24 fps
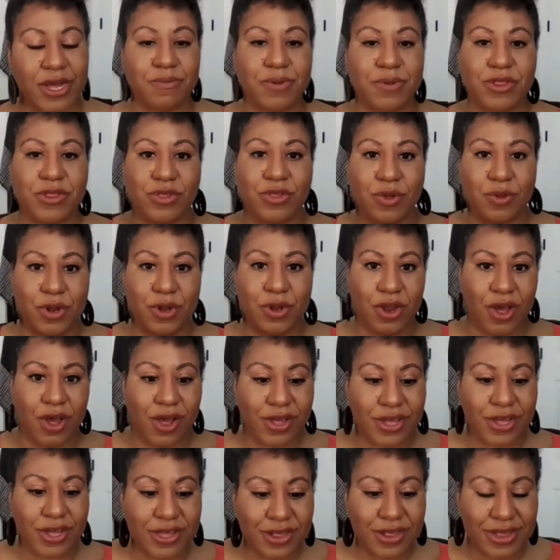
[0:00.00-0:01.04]
But so
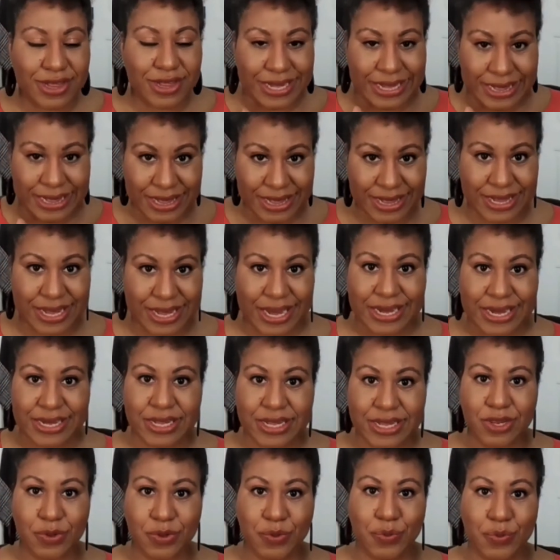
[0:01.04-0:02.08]
long as they stay
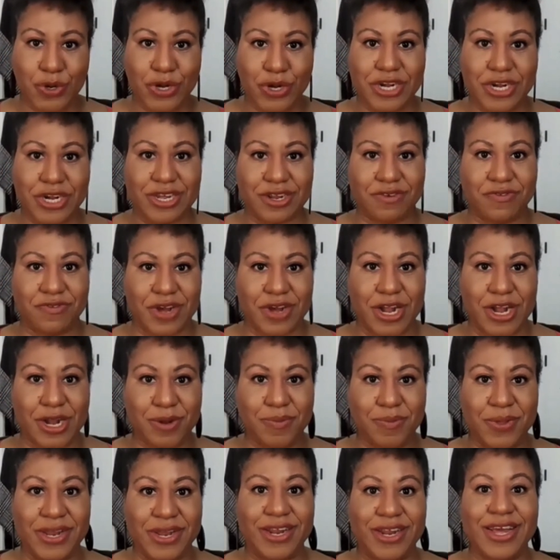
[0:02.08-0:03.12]
in the work
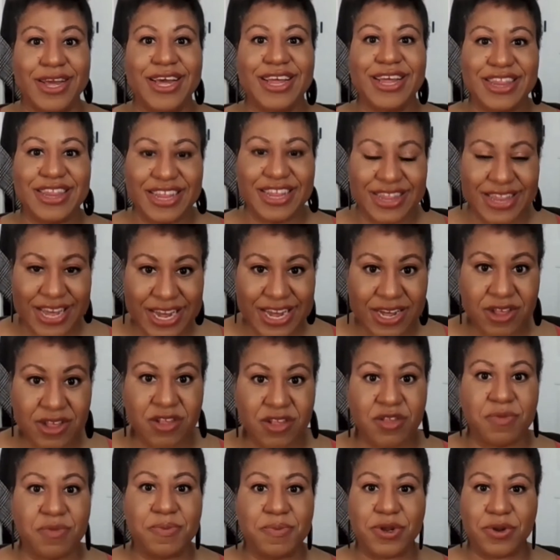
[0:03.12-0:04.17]
environment, then they
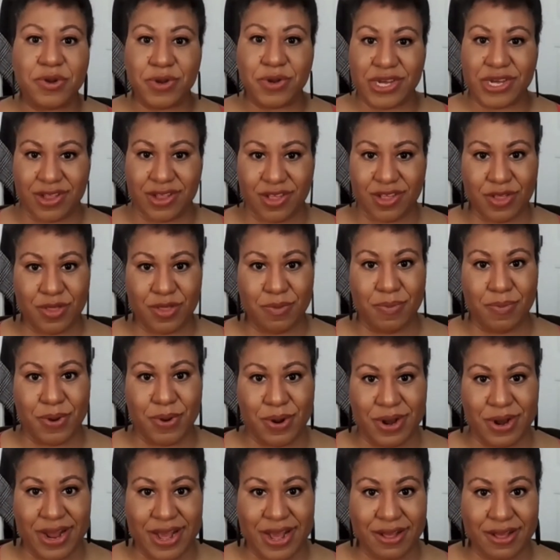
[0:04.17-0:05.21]
experience the
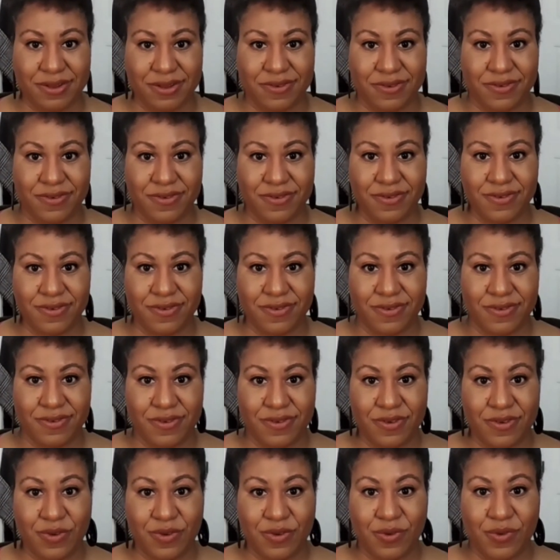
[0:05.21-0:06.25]
burnout.
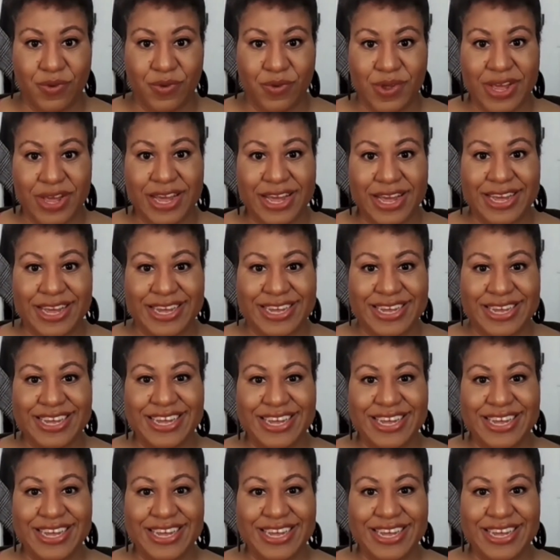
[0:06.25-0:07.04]
Okay.